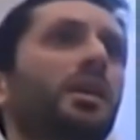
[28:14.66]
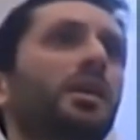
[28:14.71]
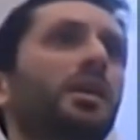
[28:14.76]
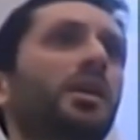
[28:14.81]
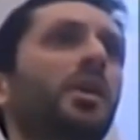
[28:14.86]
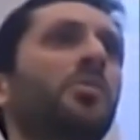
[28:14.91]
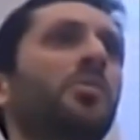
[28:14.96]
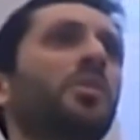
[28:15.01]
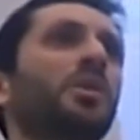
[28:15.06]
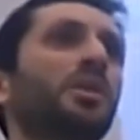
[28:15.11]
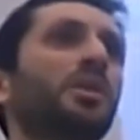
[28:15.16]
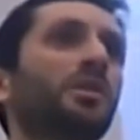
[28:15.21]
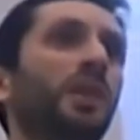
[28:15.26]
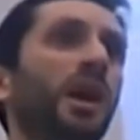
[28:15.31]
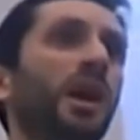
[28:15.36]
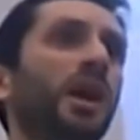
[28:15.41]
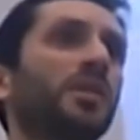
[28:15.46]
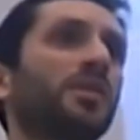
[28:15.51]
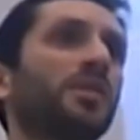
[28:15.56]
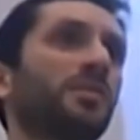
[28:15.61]
Open your
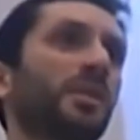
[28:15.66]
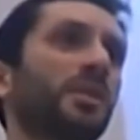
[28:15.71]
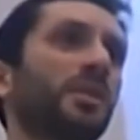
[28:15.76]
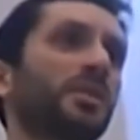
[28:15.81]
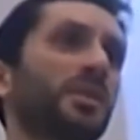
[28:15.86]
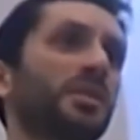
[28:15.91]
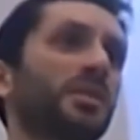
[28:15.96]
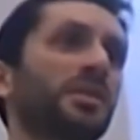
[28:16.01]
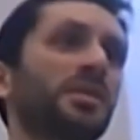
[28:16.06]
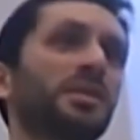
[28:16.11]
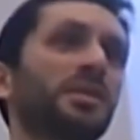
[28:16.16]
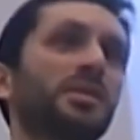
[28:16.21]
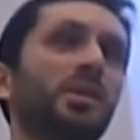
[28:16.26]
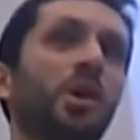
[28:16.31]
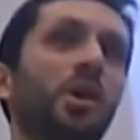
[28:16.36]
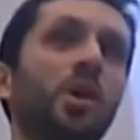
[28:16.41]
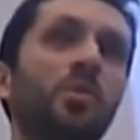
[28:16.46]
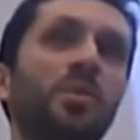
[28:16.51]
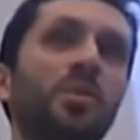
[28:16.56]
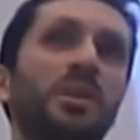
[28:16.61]
eyes, brothers and sisters.
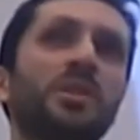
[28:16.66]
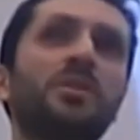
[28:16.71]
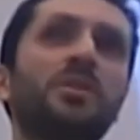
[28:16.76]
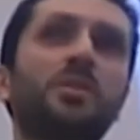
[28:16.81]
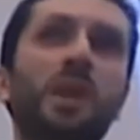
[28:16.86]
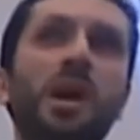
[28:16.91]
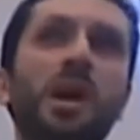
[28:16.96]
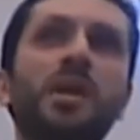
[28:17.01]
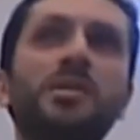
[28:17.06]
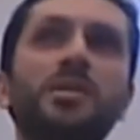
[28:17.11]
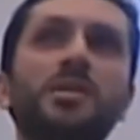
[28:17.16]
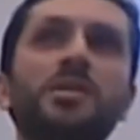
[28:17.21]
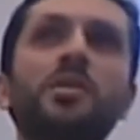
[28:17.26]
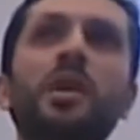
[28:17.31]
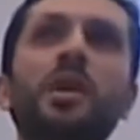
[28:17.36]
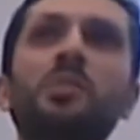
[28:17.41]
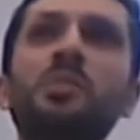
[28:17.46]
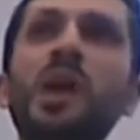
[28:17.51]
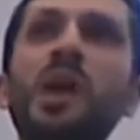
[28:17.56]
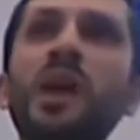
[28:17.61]
Open your eyes. You
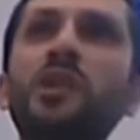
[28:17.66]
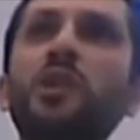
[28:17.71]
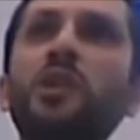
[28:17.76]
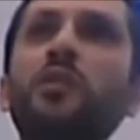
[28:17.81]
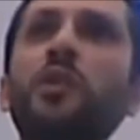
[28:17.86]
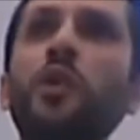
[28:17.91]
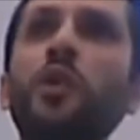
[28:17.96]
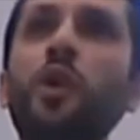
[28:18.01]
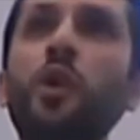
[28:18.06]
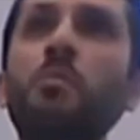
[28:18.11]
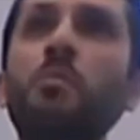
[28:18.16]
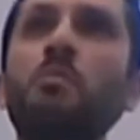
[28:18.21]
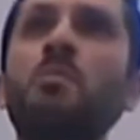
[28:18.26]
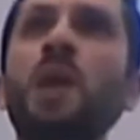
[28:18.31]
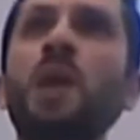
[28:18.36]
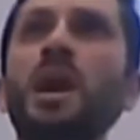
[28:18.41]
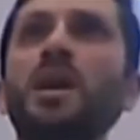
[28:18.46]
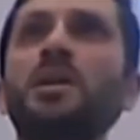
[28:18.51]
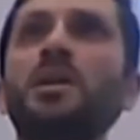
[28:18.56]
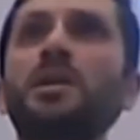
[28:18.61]
are part of an ummah.